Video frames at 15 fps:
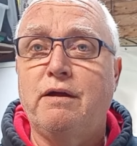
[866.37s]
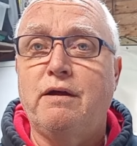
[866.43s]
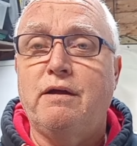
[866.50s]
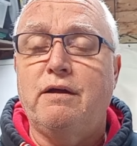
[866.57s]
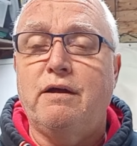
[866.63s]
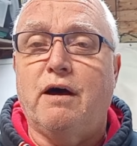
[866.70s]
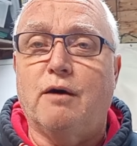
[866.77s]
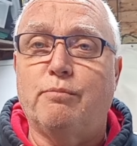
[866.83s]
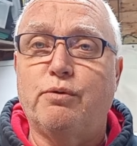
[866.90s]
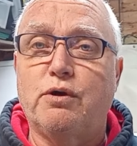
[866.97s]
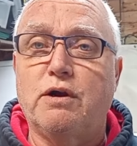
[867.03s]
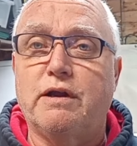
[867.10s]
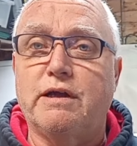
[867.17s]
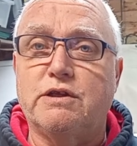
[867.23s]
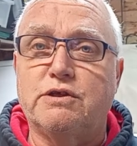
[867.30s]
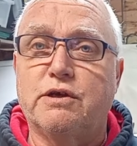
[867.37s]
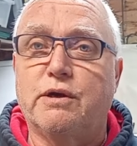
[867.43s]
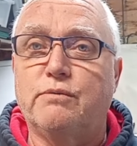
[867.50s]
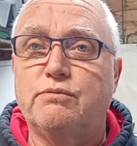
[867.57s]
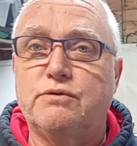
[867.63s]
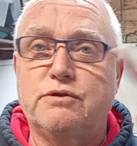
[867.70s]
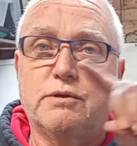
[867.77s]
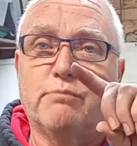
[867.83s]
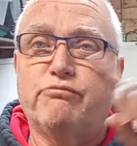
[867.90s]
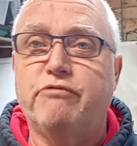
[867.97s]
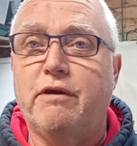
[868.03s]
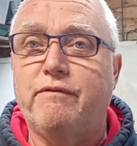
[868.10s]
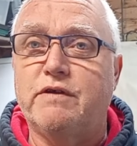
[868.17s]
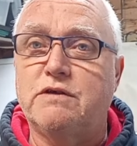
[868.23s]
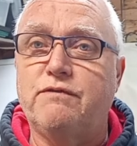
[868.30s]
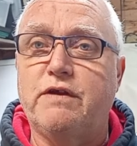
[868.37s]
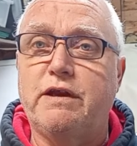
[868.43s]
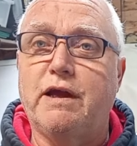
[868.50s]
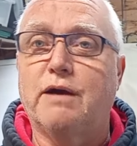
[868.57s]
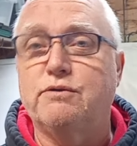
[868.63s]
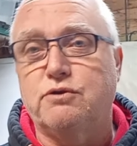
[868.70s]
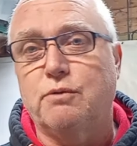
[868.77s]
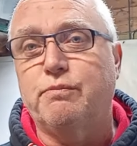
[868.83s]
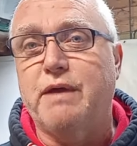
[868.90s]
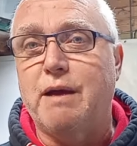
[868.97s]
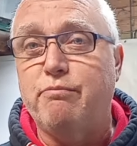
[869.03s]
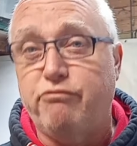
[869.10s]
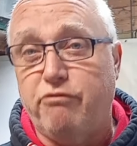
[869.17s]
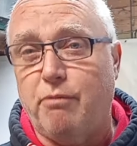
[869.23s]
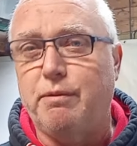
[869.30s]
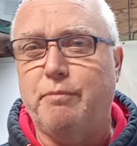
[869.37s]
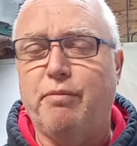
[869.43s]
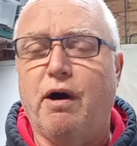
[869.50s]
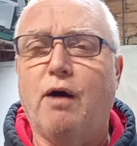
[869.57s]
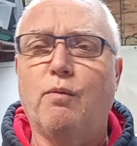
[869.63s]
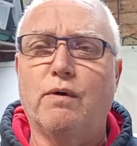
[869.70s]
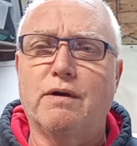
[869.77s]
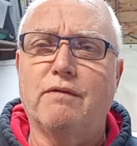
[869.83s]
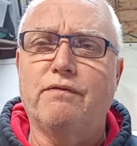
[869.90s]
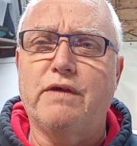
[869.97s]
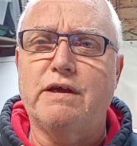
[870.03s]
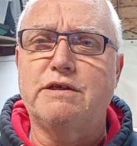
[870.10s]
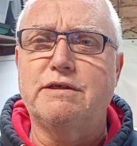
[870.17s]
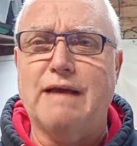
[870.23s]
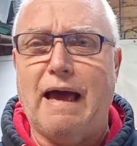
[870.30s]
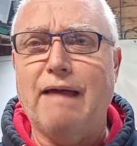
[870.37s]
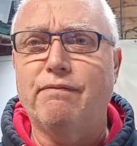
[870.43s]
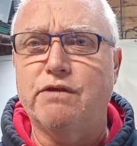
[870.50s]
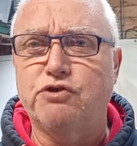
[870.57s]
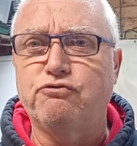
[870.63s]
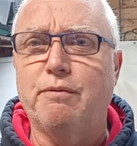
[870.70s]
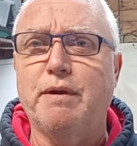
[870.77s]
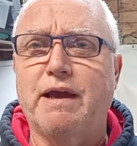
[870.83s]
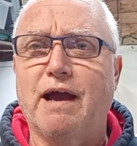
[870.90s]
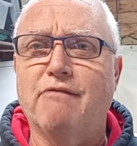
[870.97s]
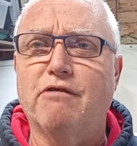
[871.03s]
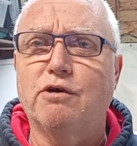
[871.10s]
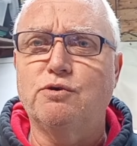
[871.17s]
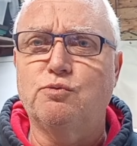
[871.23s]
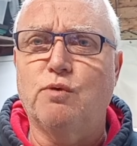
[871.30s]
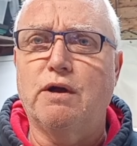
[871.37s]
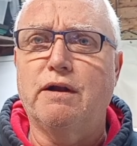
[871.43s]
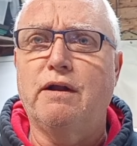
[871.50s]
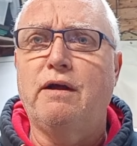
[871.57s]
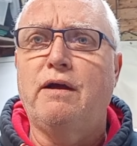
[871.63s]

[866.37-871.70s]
I'll put a link to some previous videos up there, probably part 1 of this and the trimming arrows one,